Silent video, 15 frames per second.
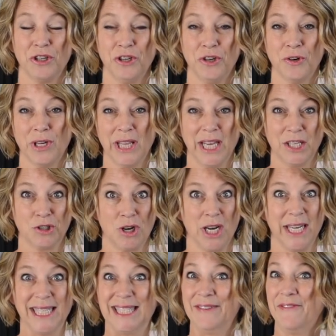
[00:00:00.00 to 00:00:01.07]
your
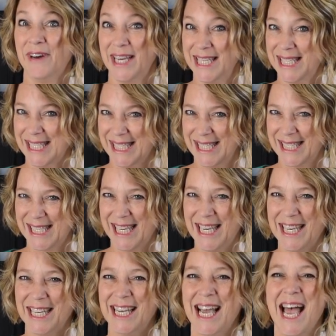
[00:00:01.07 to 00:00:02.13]
electronic devices.
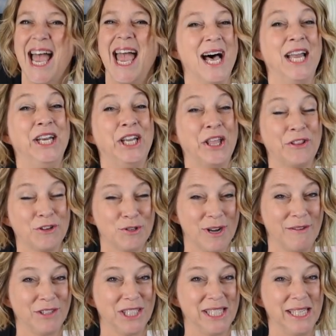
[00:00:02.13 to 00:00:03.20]
Another
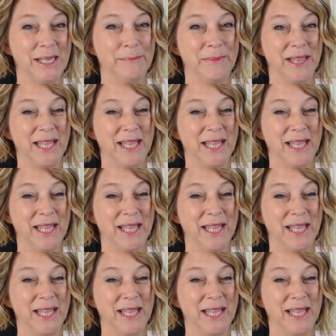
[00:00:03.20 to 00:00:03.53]
travel tip